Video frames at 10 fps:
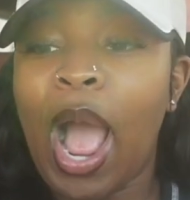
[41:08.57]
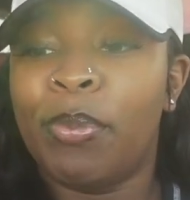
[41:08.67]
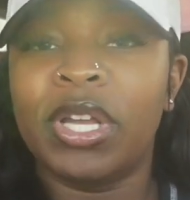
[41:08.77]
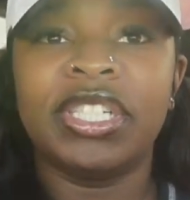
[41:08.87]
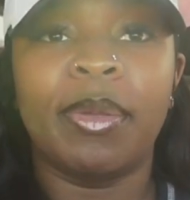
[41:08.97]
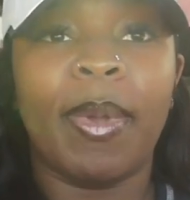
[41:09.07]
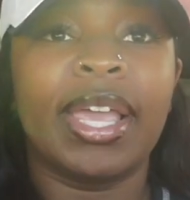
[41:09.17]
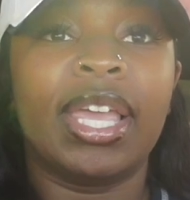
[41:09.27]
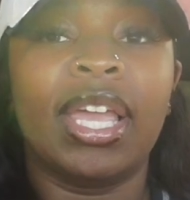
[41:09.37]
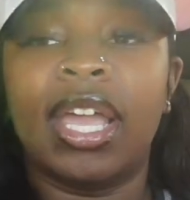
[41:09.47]
I pushed it
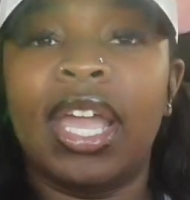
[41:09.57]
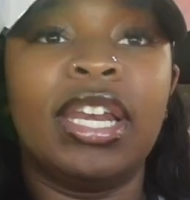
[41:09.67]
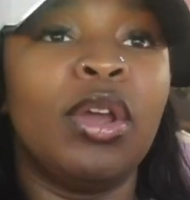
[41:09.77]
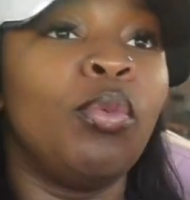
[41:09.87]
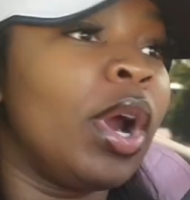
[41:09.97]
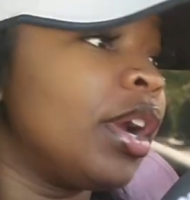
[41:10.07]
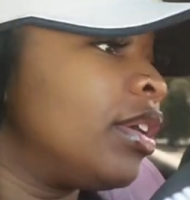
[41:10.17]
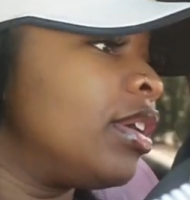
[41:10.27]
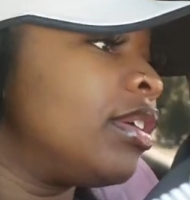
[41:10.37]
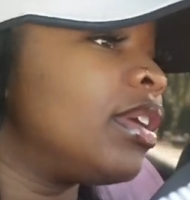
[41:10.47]
back in and it worked.